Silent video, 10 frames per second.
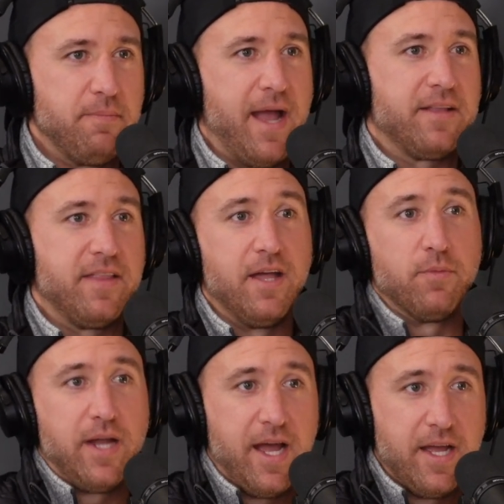Back then
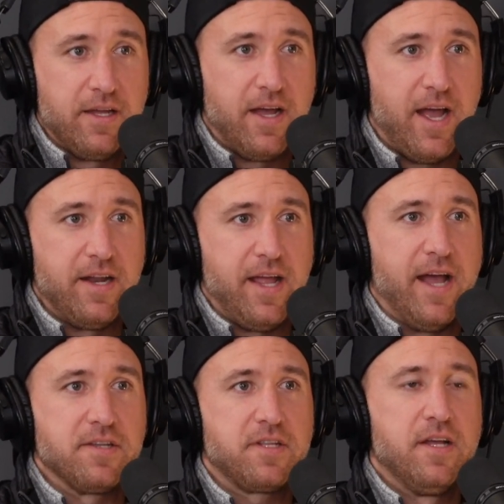when I had
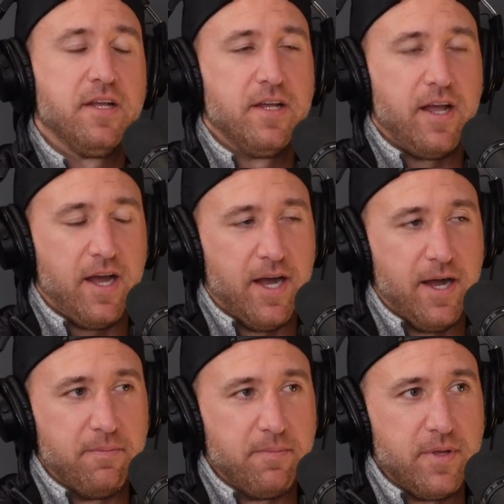asked,
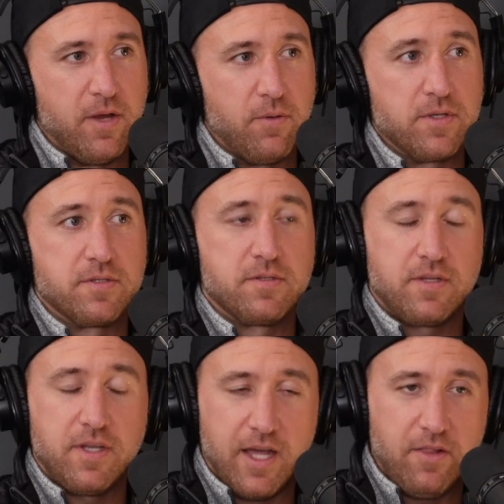it was
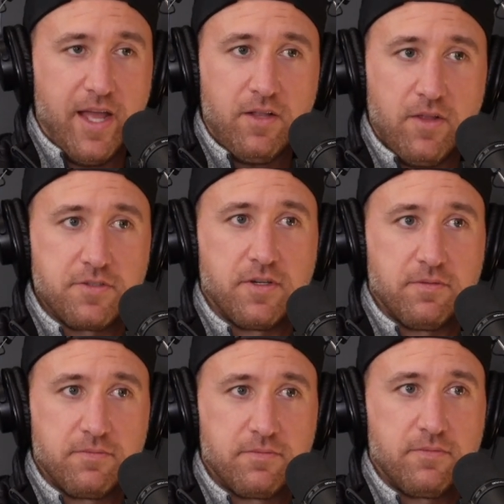kind of lackluster,
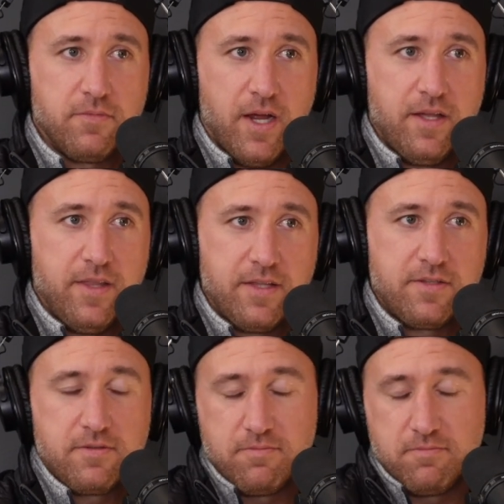right? And
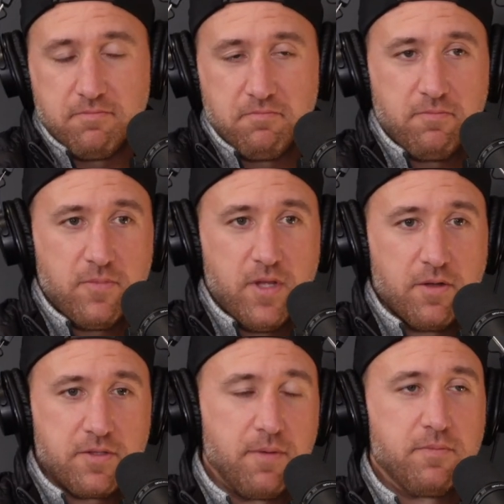that's,
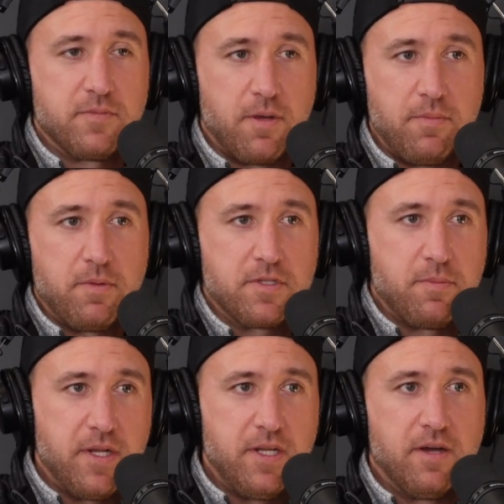some people's
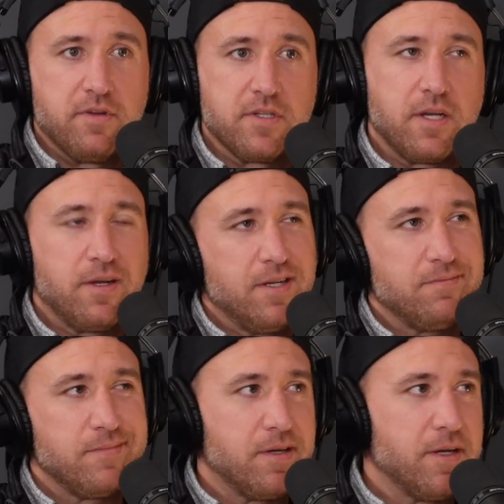opinion of it is like, oh,
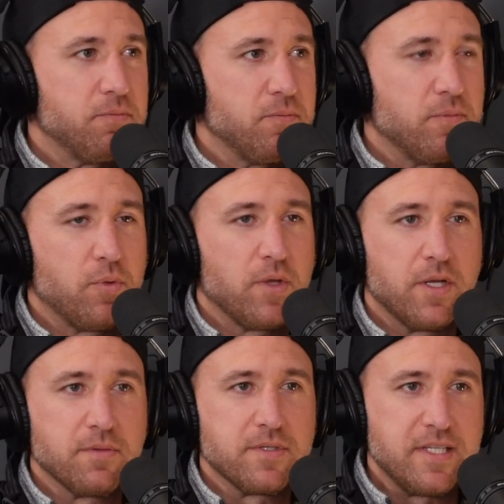no, I really
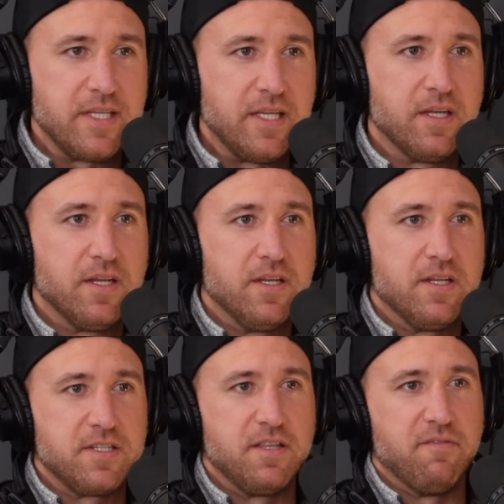don't see
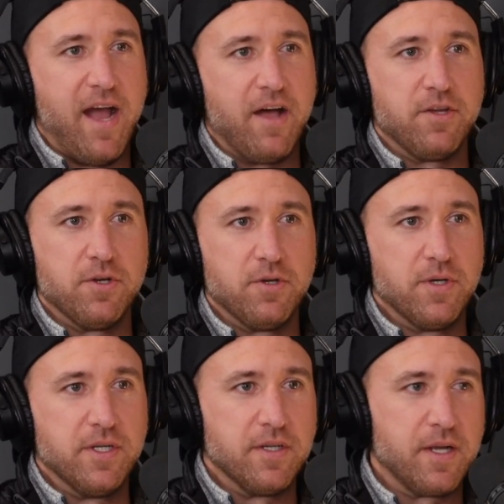the value,
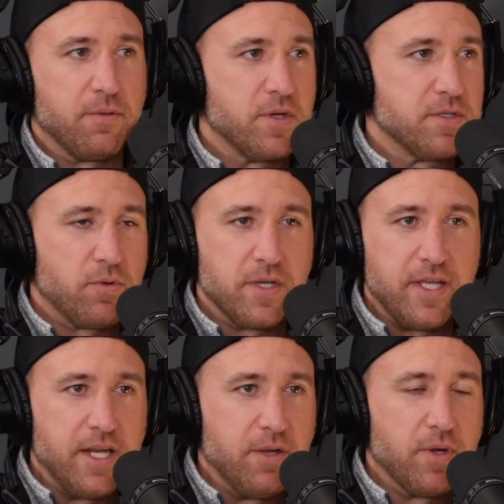and I wasn't really
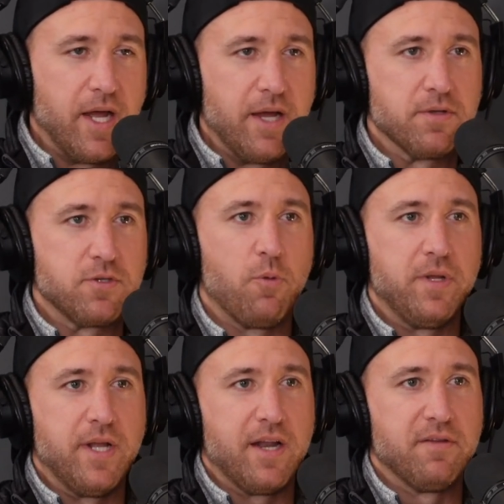getting what I was
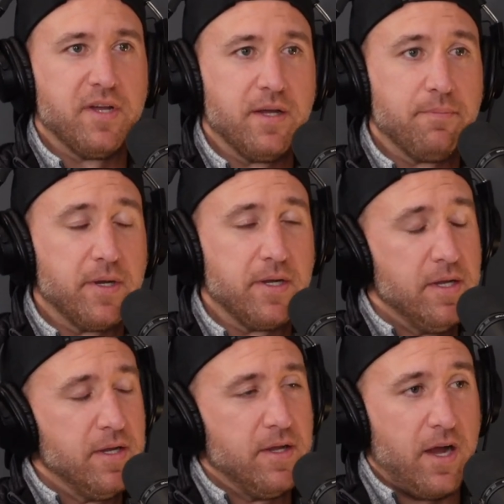hoping out of it. But
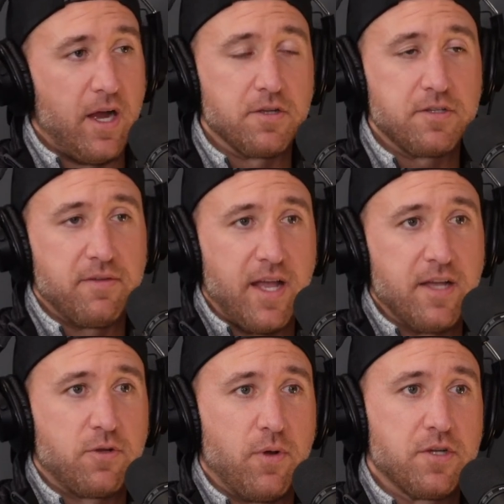I also have to
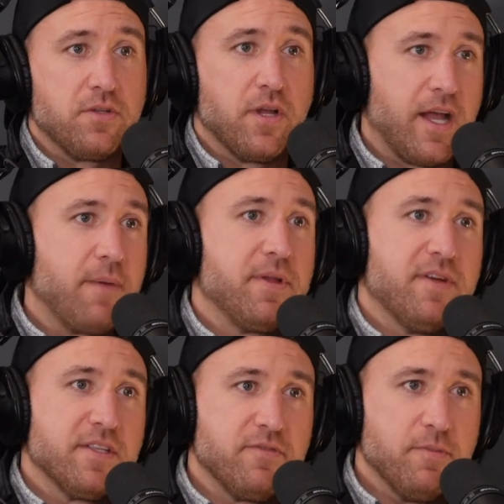ask a question like, how many
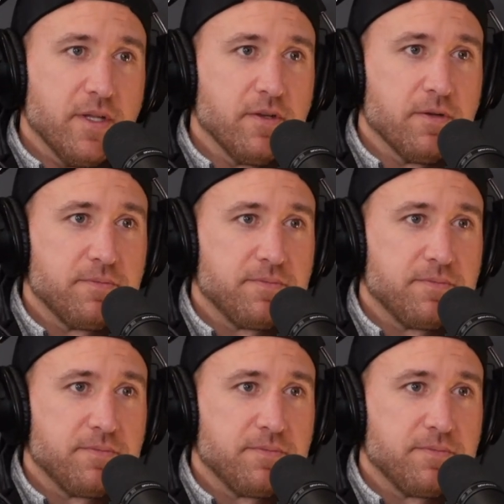events have you been to?